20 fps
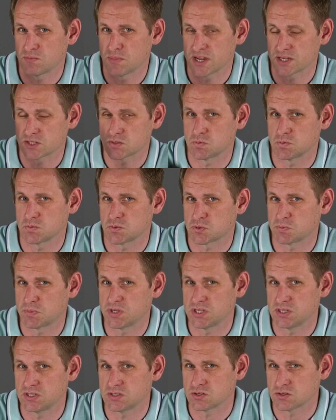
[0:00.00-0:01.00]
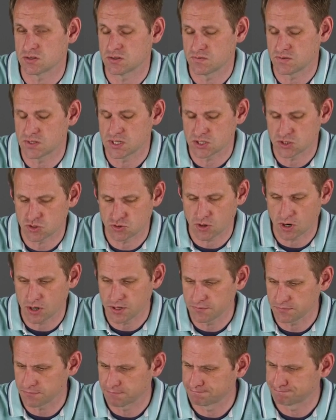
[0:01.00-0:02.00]
the maximum speeds of this
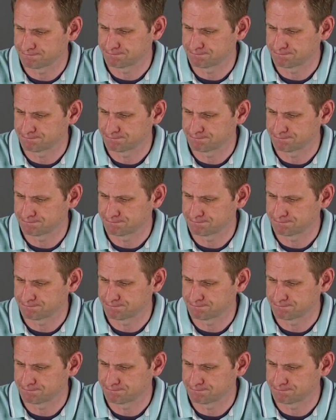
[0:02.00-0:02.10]
drive.